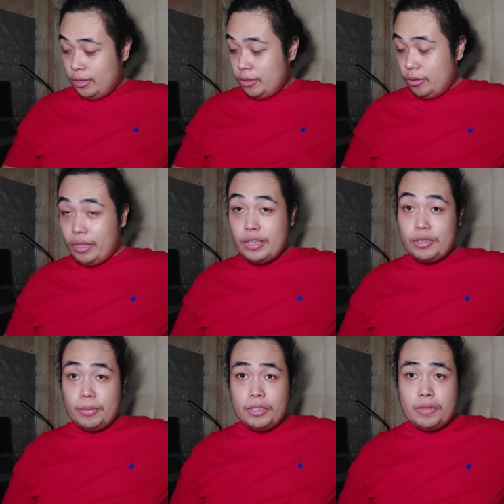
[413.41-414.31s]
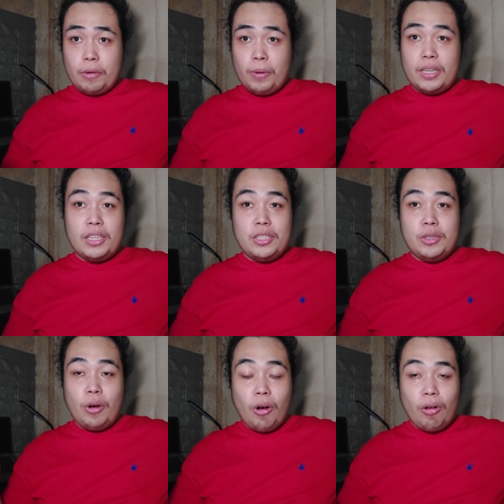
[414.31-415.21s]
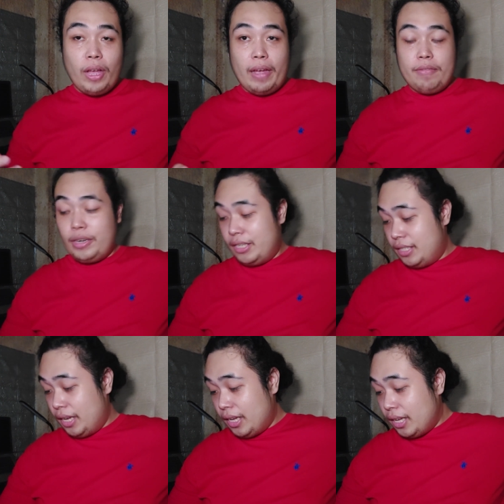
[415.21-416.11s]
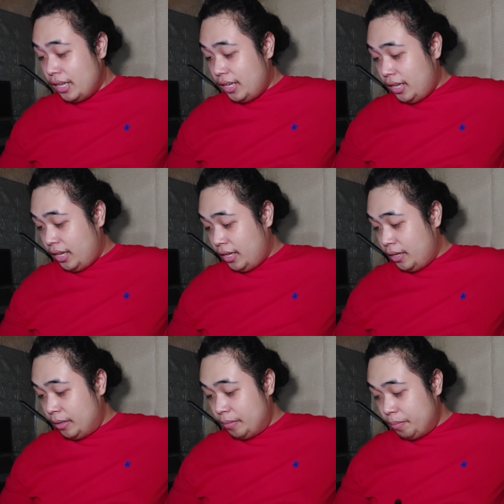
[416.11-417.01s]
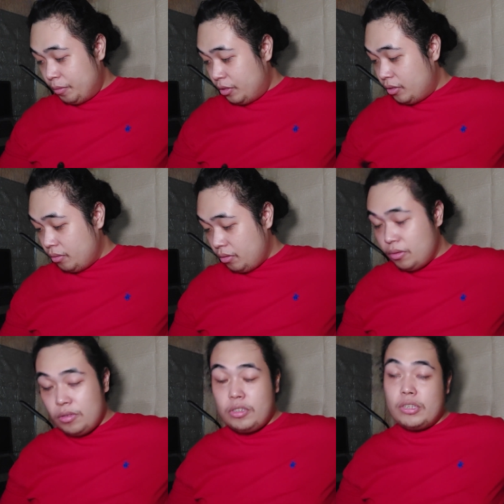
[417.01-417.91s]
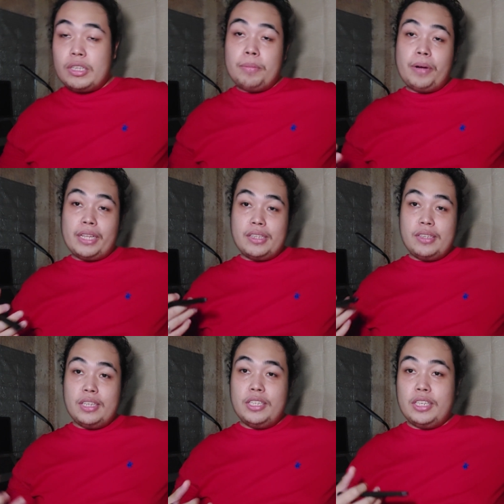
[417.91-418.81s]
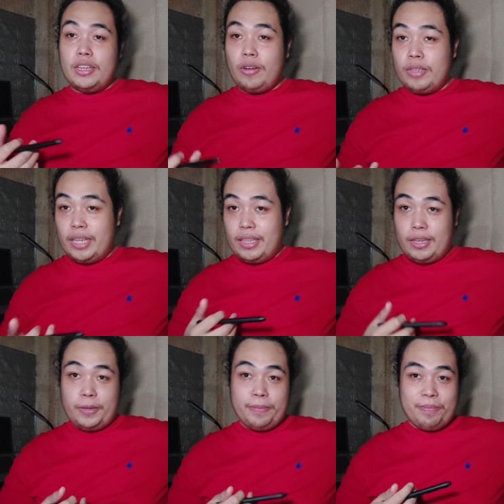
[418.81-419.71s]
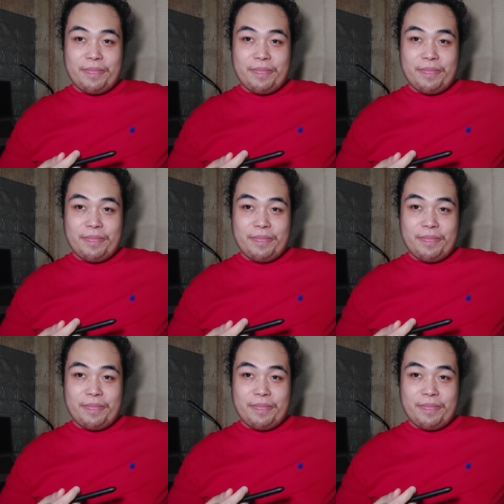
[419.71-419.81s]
So thank you so much, everyone, and you all have a great day. Um, just keep practicing; you can all get there.